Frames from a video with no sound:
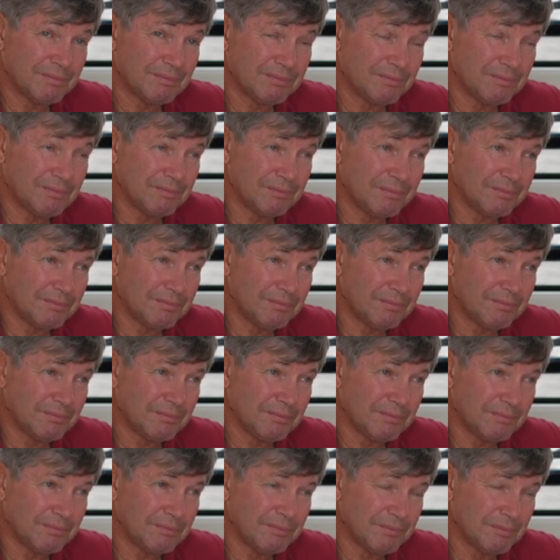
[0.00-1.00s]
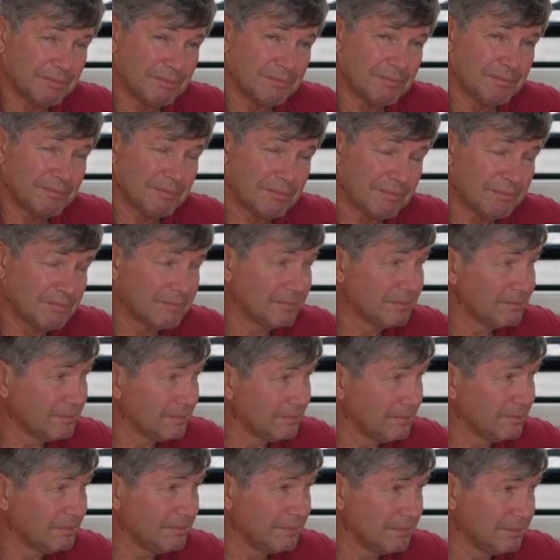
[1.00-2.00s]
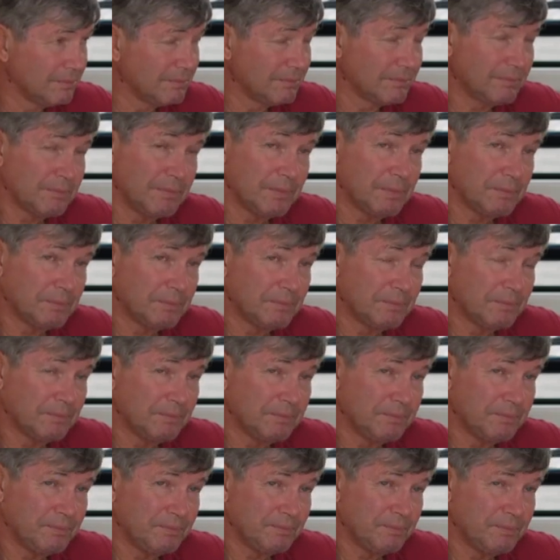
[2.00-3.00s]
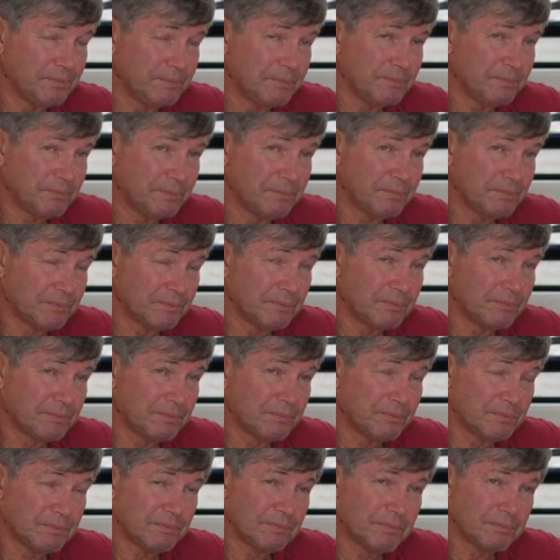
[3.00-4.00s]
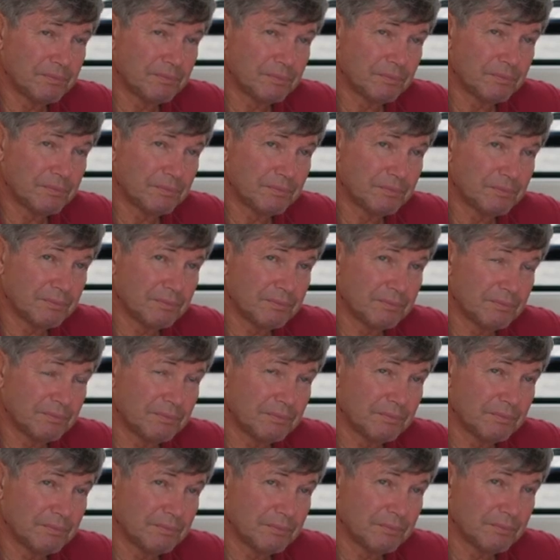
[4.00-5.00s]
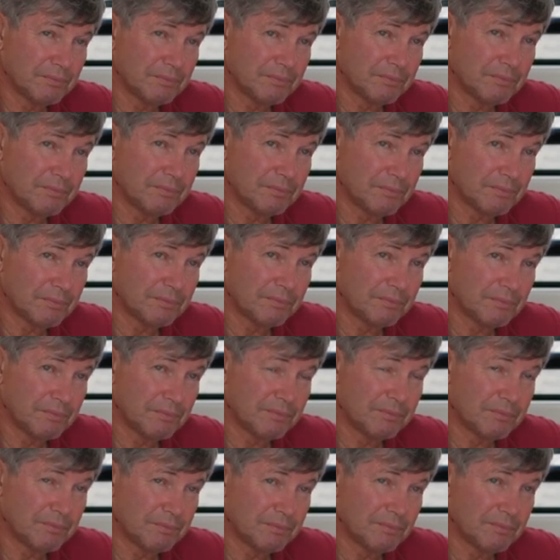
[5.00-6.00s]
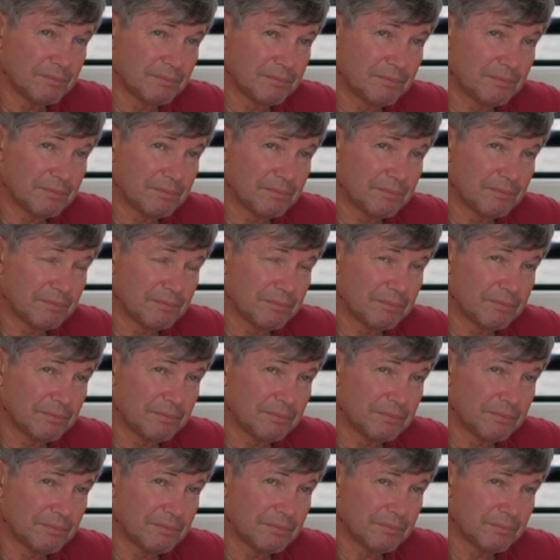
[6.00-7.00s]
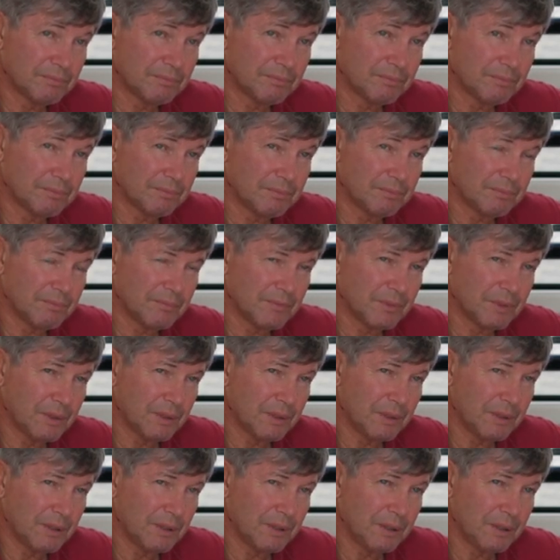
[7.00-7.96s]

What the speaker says: This person isn't speaking.